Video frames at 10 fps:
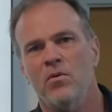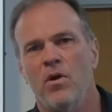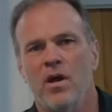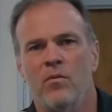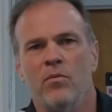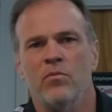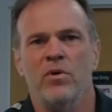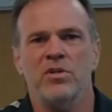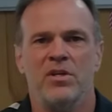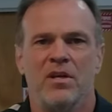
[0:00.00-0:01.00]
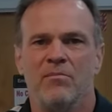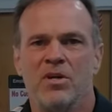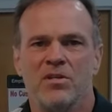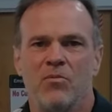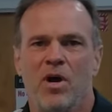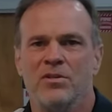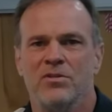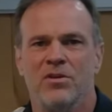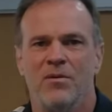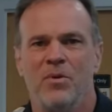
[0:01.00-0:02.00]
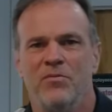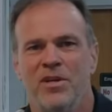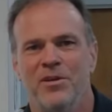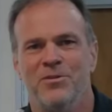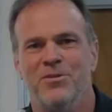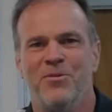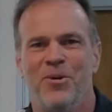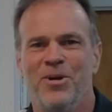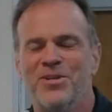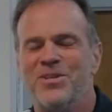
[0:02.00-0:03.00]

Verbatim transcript: uh, wishing him because he watches all my videos, of course.